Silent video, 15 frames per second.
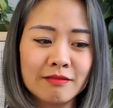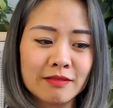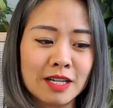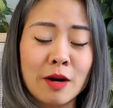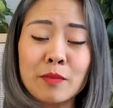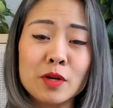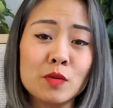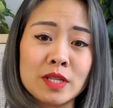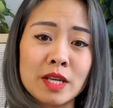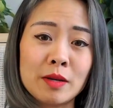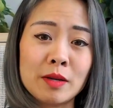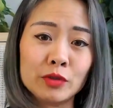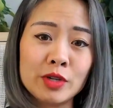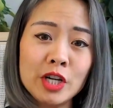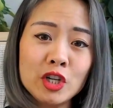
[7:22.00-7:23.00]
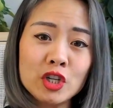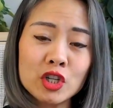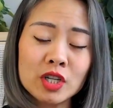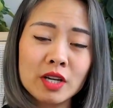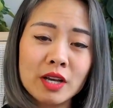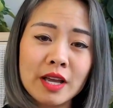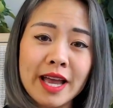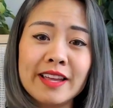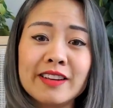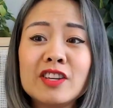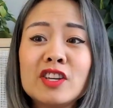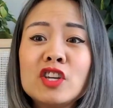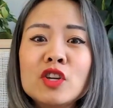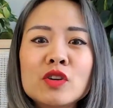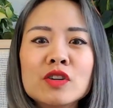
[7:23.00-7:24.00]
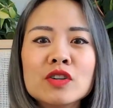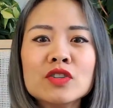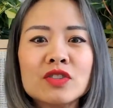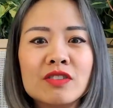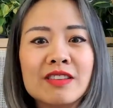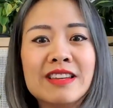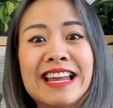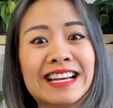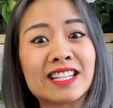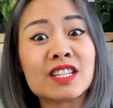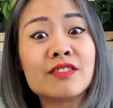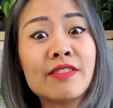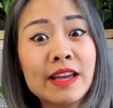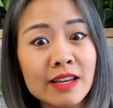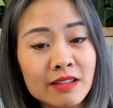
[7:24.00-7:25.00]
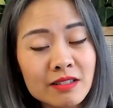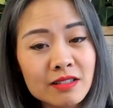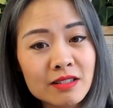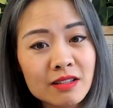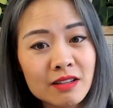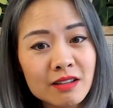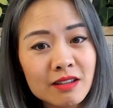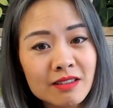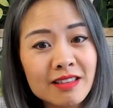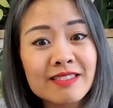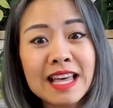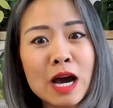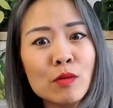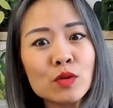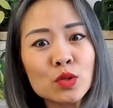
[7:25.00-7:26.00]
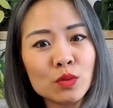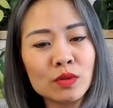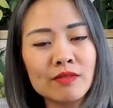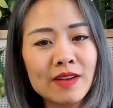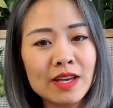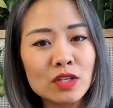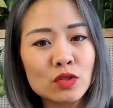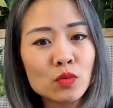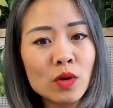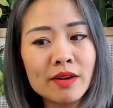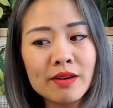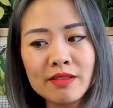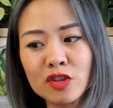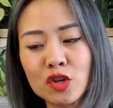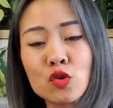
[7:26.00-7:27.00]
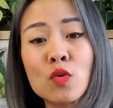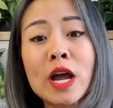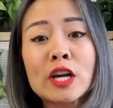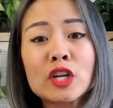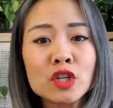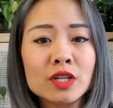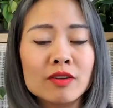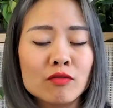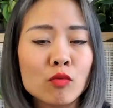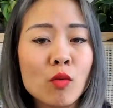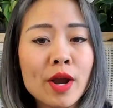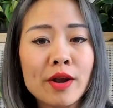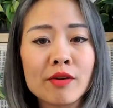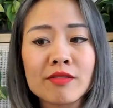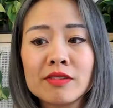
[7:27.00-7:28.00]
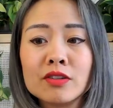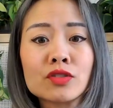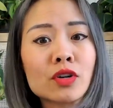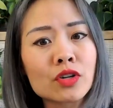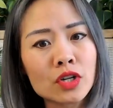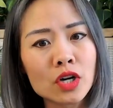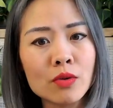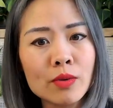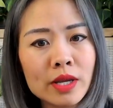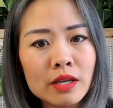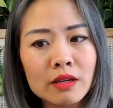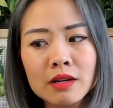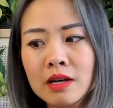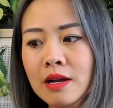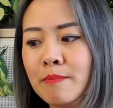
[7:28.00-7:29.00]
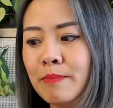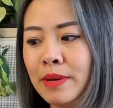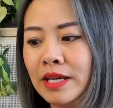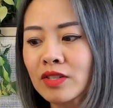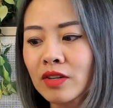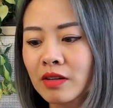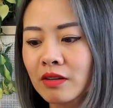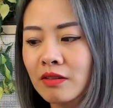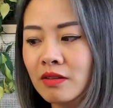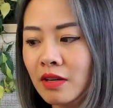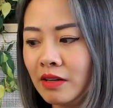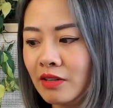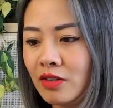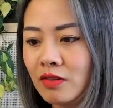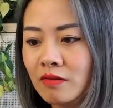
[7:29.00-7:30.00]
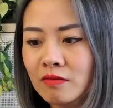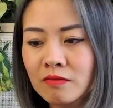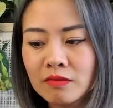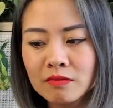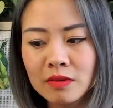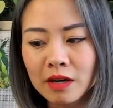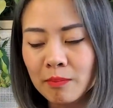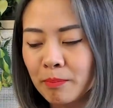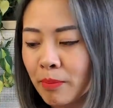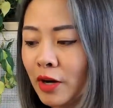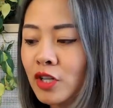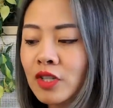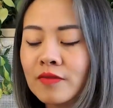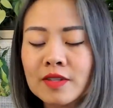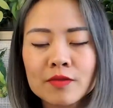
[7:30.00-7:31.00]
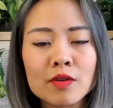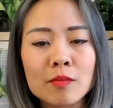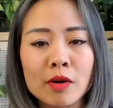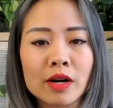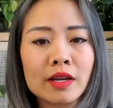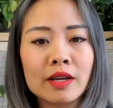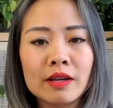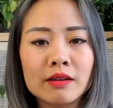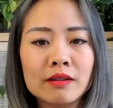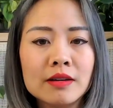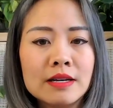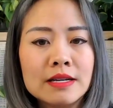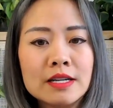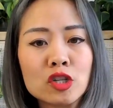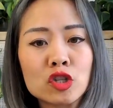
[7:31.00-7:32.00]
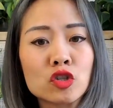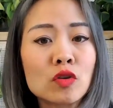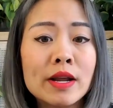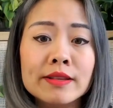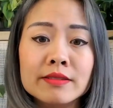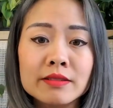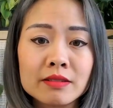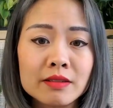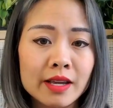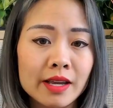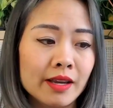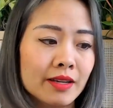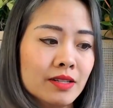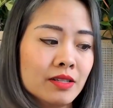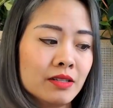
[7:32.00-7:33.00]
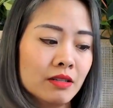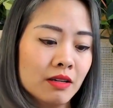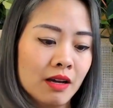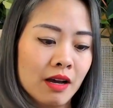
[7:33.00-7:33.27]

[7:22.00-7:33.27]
company was able to reach, and here's the next phase. That was only phase one, and the direction of where things are going based on a bunch of different market trends and